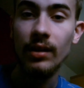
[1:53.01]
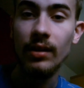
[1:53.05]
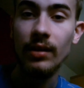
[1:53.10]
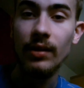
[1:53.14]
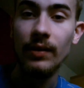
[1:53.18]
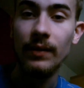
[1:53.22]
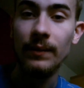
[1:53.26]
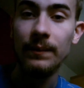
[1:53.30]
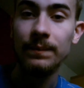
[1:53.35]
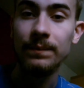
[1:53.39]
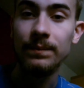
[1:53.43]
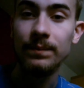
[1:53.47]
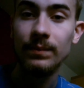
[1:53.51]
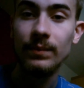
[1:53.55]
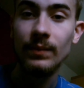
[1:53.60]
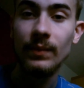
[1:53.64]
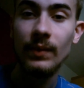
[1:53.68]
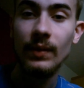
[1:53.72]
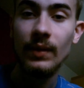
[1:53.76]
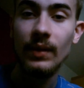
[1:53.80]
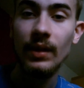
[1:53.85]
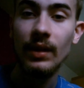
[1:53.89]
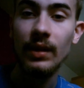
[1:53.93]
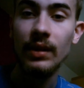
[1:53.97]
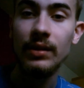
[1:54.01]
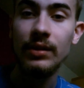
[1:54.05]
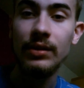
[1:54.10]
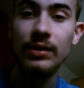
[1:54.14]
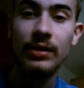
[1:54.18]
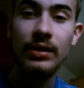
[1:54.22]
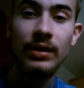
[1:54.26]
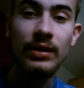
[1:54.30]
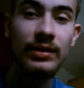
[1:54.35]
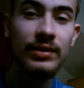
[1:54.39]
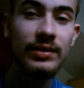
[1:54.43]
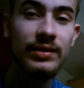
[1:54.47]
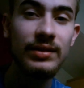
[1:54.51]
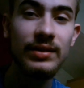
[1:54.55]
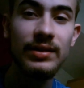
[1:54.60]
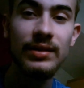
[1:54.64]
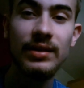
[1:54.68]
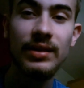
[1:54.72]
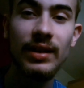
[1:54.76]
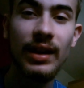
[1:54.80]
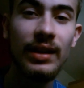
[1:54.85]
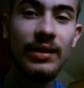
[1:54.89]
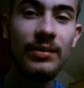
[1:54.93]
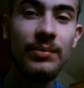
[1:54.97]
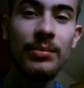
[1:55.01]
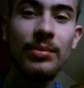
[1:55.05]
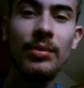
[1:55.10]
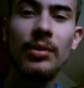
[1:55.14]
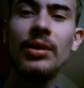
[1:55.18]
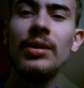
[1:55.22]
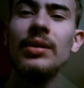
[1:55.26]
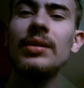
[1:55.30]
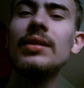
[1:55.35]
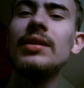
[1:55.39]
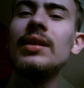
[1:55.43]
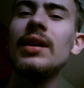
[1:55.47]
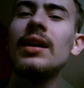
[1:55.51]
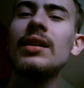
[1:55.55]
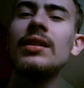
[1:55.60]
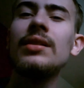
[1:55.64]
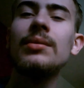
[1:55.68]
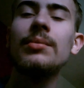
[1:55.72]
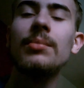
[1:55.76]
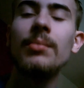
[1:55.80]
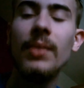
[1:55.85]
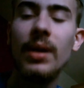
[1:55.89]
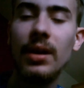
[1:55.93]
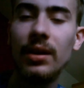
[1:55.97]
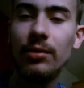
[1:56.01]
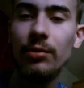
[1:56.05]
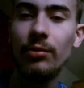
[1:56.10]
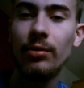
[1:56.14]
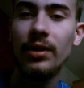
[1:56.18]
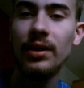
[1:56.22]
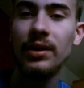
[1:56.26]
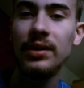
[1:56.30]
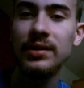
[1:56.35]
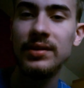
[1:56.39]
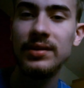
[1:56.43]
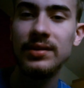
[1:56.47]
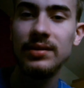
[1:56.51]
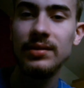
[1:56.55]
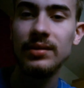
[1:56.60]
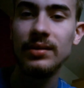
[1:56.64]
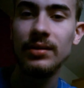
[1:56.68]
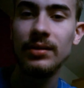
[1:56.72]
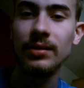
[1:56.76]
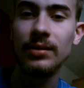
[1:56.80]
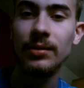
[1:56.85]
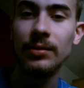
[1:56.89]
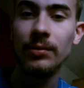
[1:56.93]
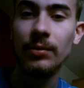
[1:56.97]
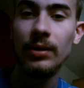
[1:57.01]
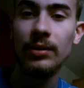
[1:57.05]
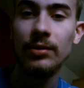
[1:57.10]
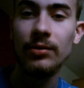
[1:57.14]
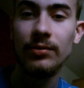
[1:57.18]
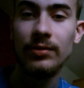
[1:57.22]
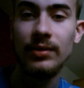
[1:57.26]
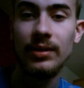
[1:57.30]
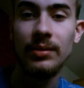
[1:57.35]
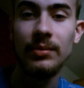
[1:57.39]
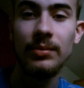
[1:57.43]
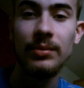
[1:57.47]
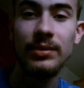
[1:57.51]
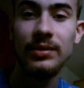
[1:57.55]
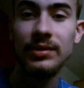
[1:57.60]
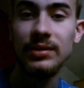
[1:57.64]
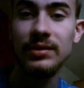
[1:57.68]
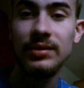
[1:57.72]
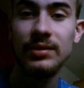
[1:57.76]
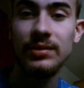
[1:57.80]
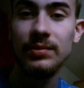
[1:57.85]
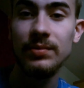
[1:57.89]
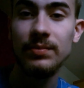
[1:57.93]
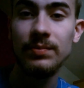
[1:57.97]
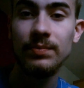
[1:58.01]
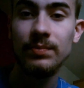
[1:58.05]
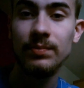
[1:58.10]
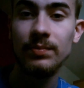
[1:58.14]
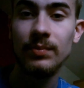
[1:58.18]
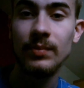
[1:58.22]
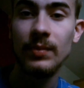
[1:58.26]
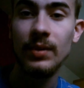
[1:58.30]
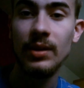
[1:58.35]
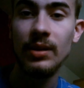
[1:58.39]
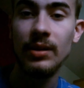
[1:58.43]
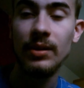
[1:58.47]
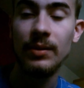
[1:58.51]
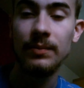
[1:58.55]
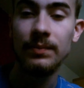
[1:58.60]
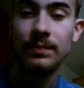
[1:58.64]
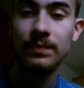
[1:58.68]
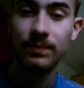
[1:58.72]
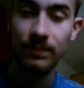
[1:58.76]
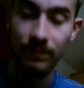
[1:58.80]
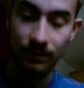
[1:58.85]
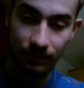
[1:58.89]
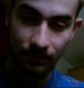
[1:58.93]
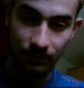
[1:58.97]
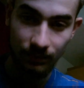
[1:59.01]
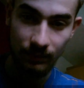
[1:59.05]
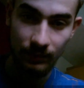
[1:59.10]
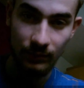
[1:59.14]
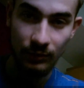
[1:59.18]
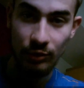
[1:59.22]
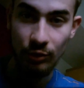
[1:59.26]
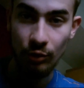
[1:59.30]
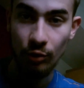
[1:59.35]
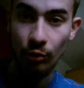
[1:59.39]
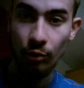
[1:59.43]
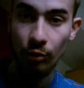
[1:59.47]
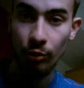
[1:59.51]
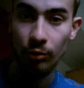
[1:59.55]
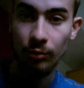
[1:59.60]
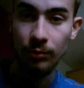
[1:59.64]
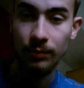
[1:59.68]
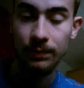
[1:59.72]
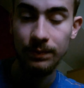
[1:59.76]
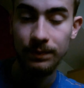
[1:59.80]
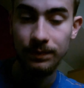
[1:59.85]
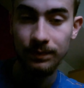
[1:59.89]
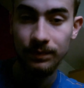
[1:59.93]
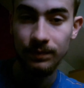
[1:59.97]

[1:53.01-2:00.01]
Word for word: Um, this can be done in many ways. Uh, one of them is uh, school,